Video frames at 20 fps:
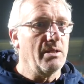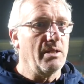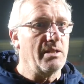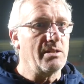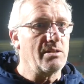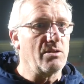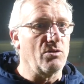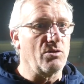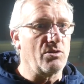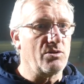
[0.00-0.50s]

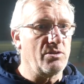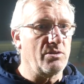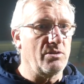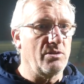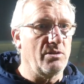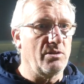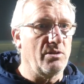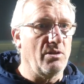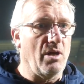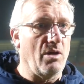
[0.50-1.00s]
He's looked
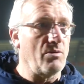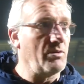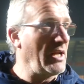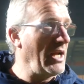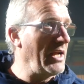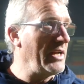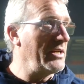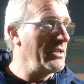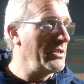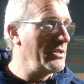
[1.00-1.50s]

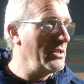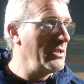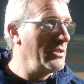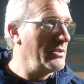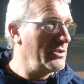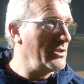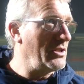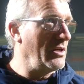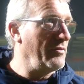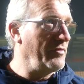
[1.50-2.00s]
okay
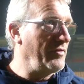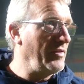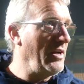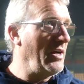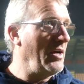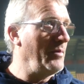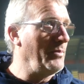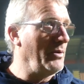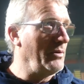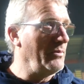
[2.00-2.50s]
so
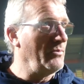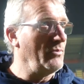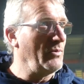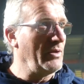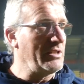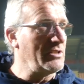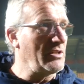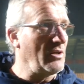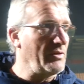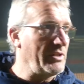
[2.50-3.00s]
far, but
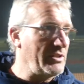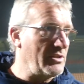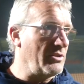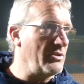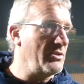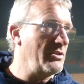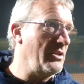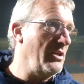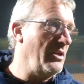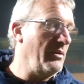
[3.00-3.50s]
he's only
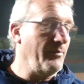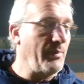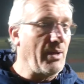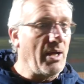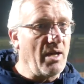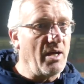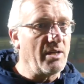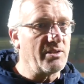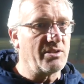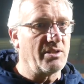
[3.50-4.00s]
done certain
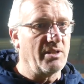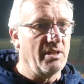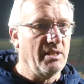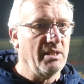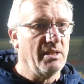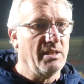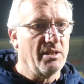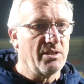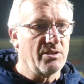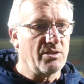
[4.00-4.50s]
parts,
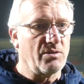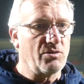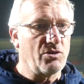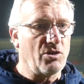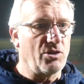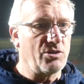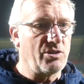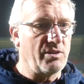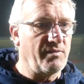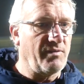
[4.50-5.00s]
so
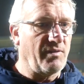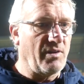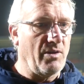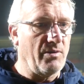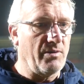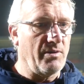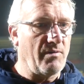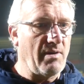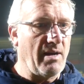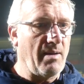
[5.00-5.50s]
Josh is
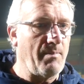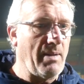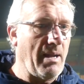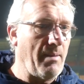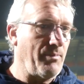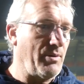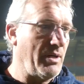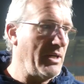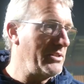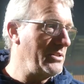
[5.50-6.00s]
floating around.
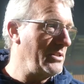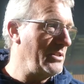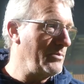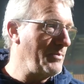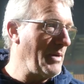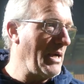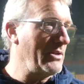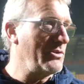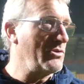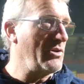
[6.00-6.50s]
Matt Preston's
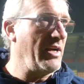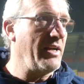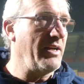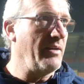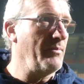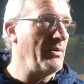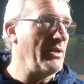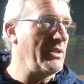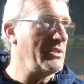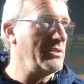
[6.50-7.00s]
back
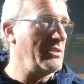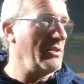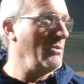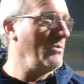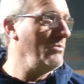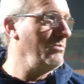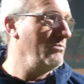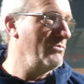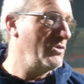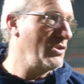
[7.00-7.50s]
training, but he's
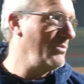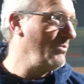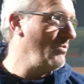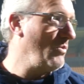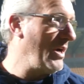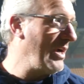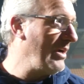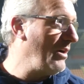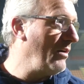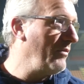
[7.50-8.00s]
still some
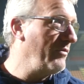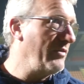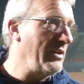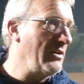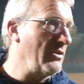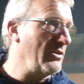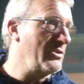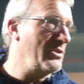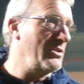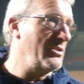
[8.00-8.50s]
way off. He
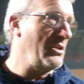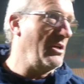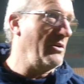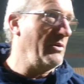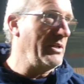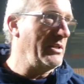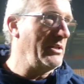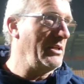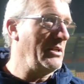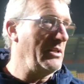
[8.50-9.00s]
looks as though
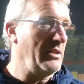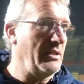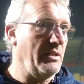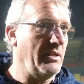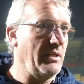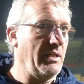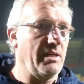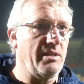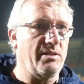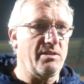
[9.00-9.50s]
he
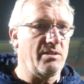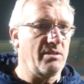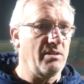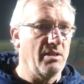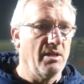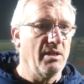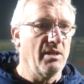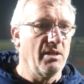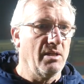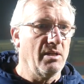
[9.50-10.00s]
needs
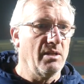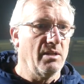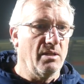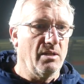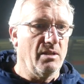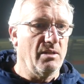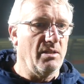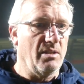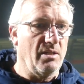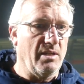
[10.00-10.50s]

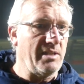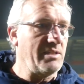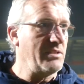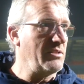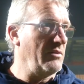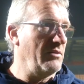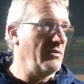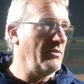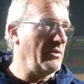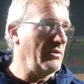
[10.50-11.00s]
at least
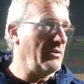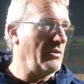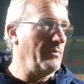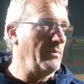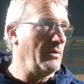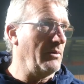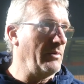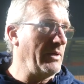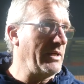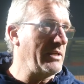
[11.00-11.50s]
another
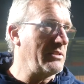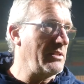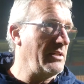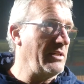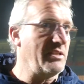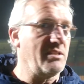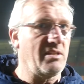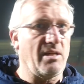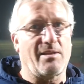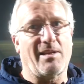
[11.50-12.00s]
couple of weeks, and
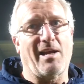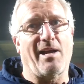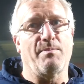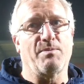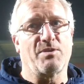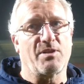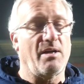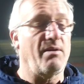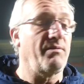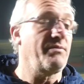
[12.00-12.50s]
he said that
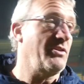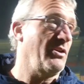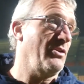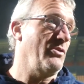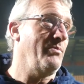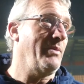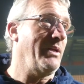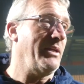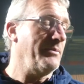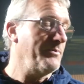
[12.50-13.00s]
himself
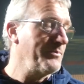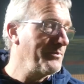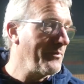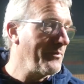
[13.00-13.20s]
to me.